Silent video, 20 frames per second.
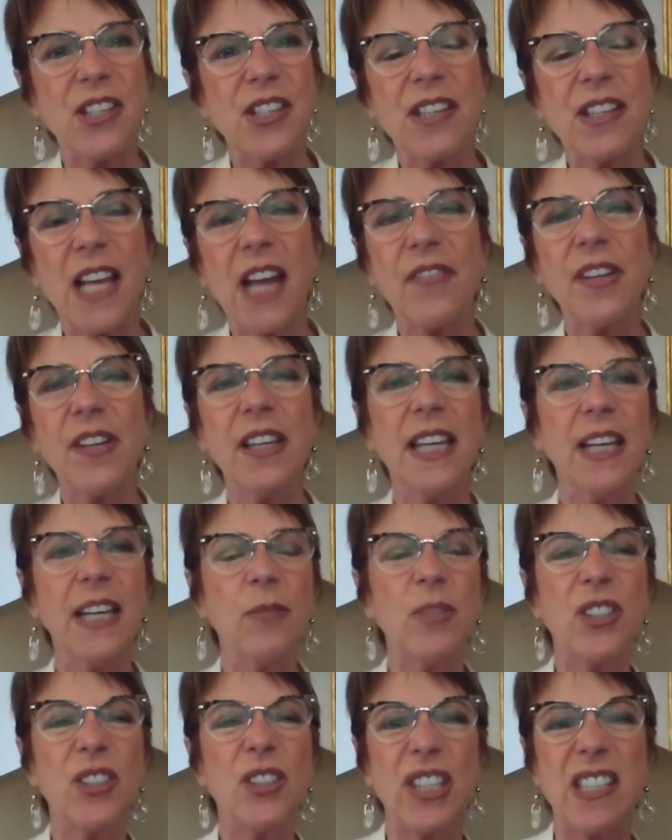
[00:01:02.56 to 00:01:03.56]
Everything
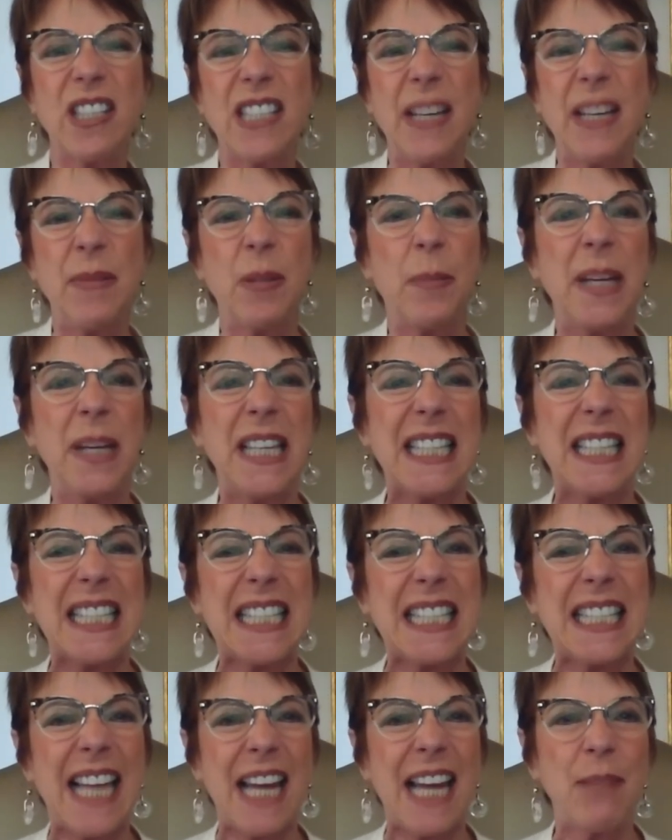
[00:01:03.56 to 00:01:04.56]
would just seem to be the
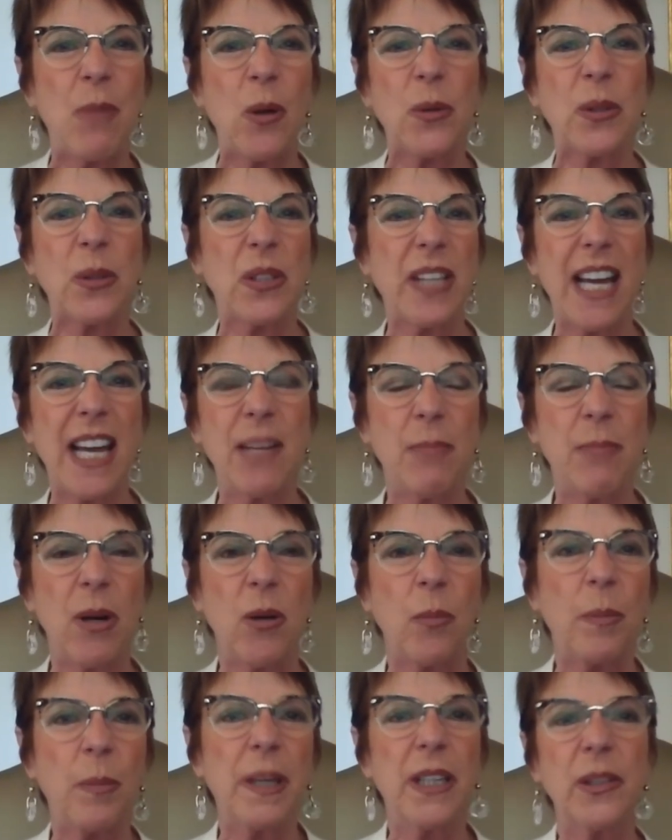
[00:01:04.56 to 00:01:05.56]
same old,
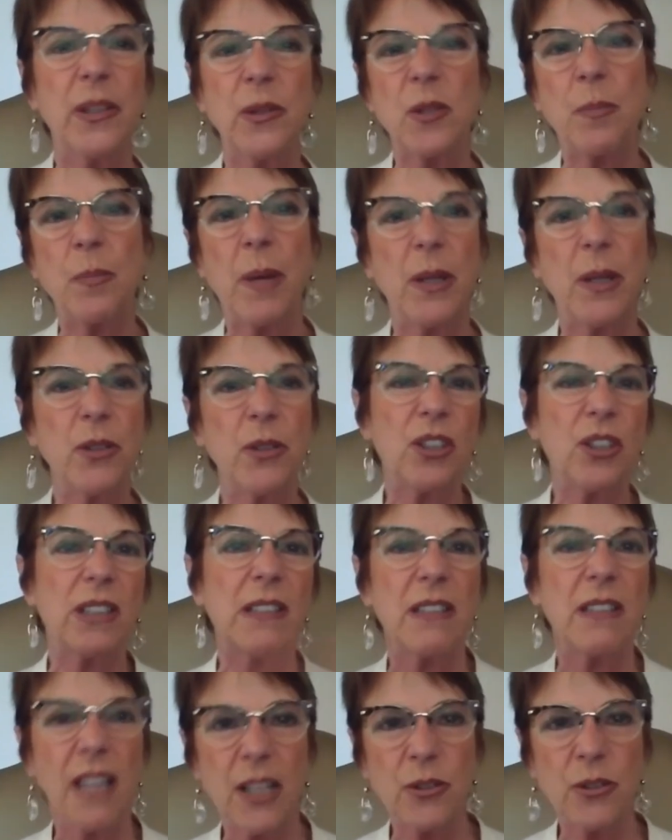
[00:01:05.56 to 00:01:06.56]
pills,
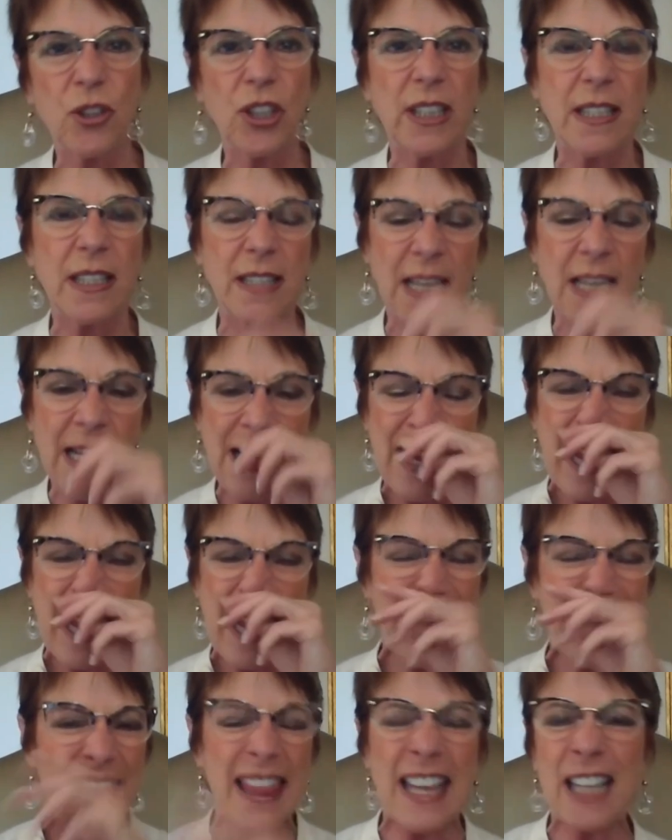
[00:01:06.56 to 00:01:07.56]
potions, lotions.
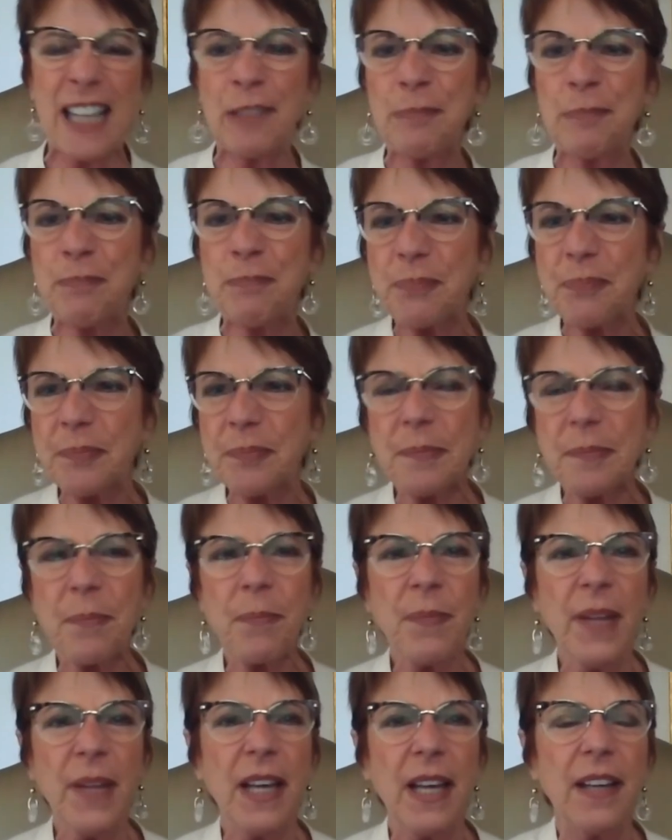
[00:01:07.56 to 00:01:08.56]
And then
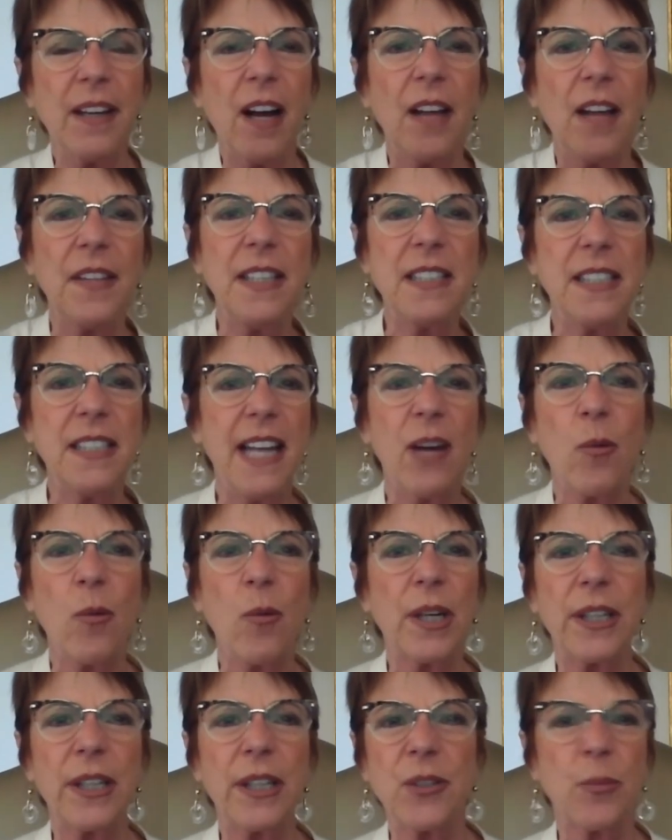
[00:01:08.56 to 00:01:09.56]
all these
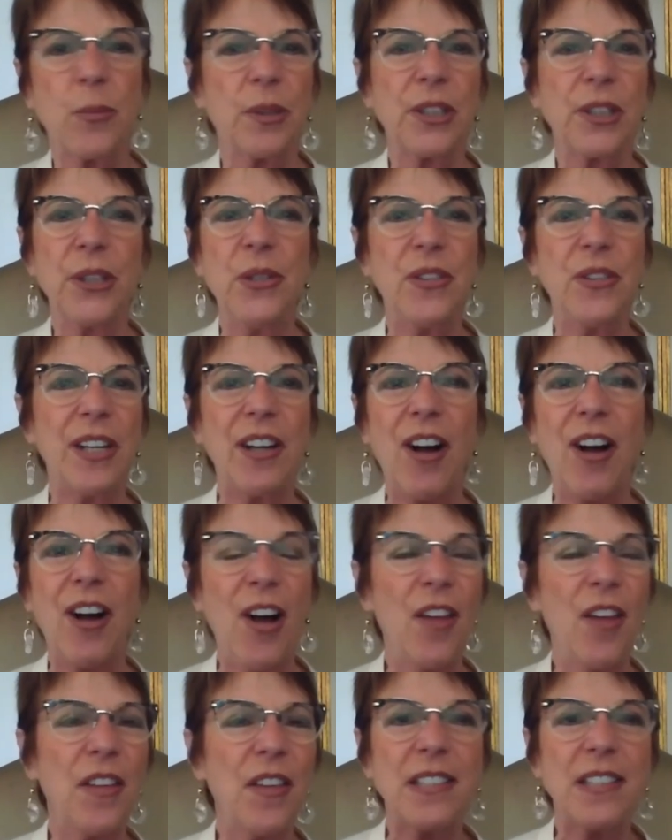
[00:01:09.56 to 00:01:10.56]
networkers were using
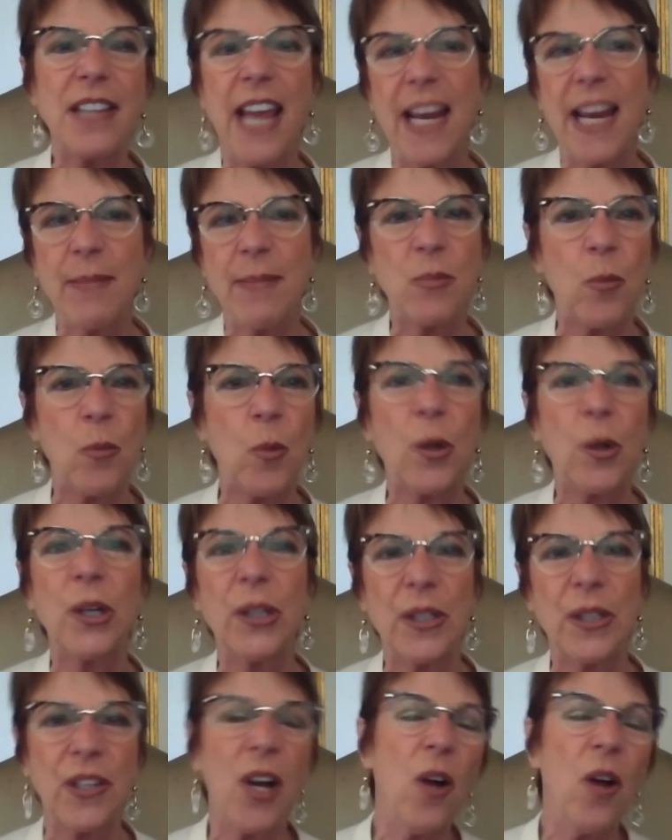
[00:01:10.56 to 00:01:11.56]
all the same
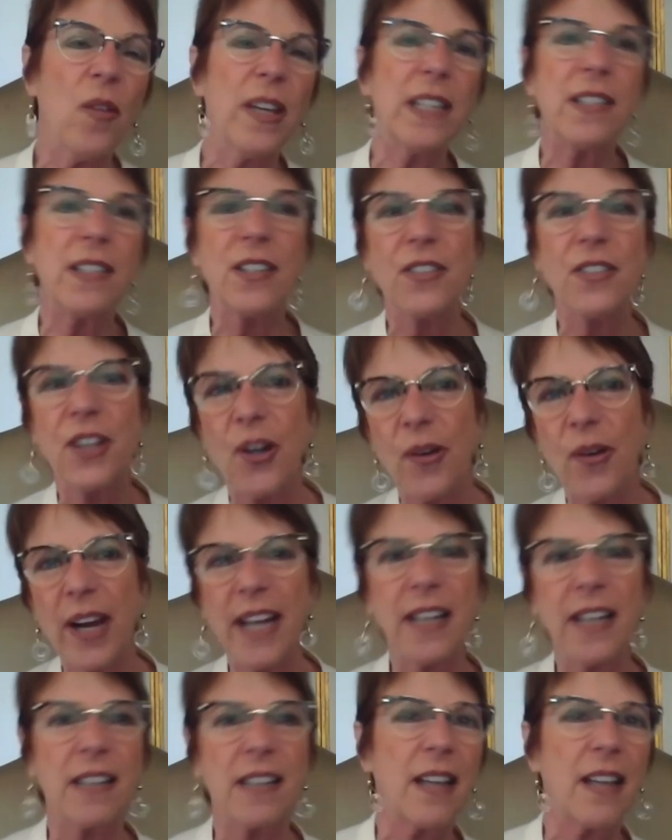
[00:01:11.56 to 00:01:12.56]
words. Oh, this is the
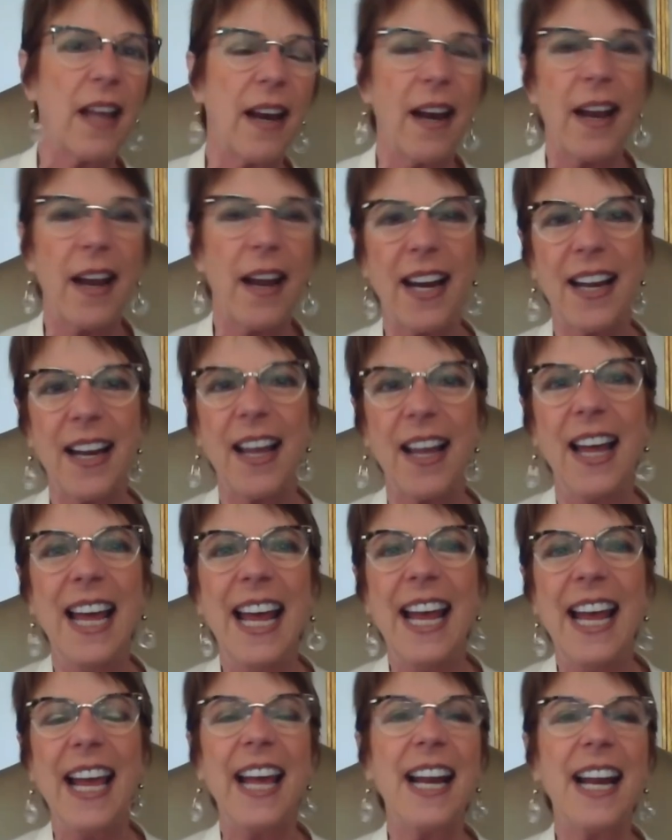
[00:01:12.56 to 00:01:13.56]
greatest, da, da, da, da.
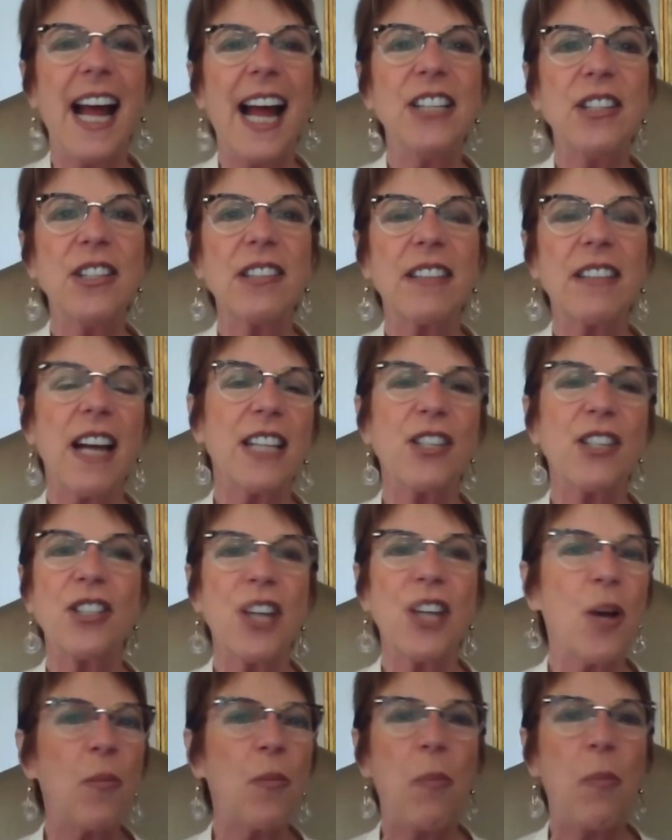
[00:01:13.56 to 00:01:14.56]
And I just got
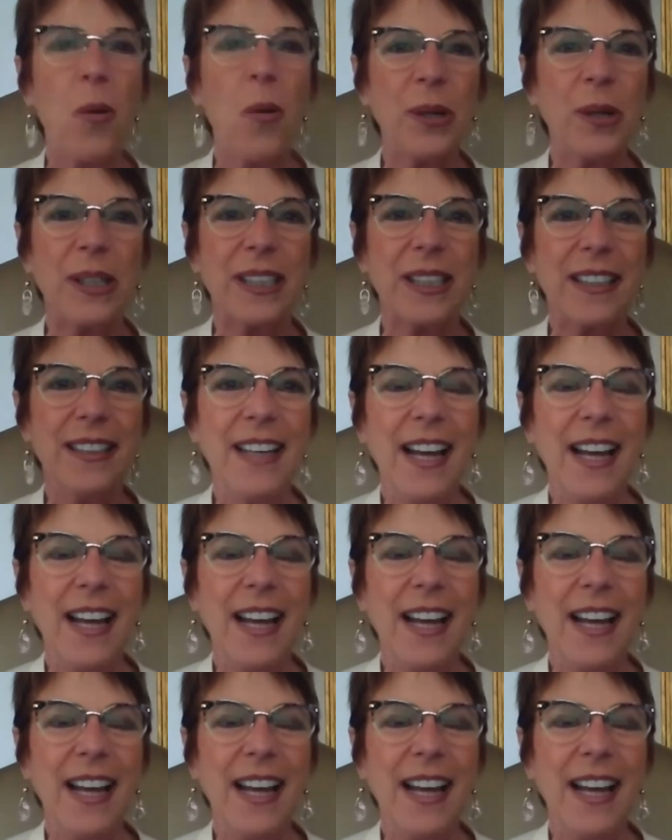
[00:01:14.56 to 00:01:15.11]
so bored.